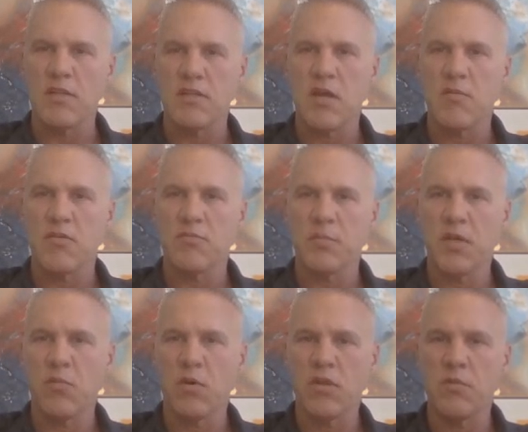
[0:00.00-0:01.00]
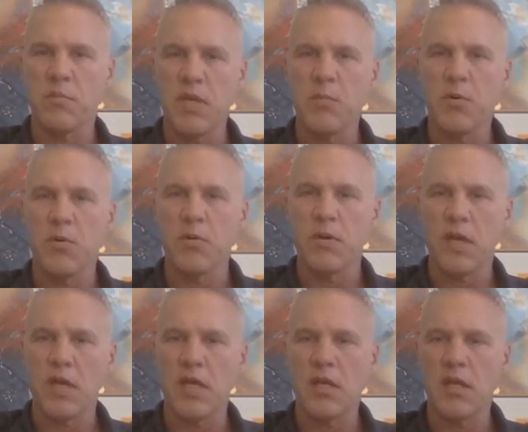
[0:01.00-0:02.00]
of my time is spent with the people
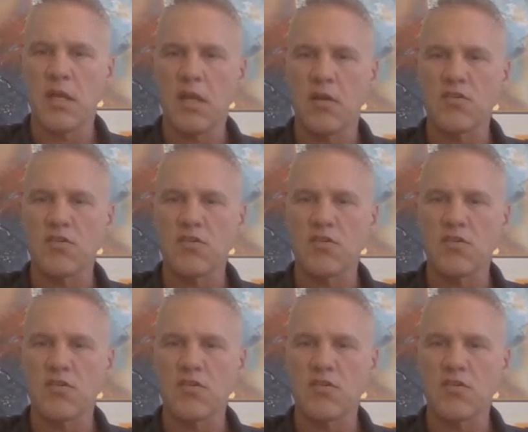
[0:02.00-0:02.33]
and and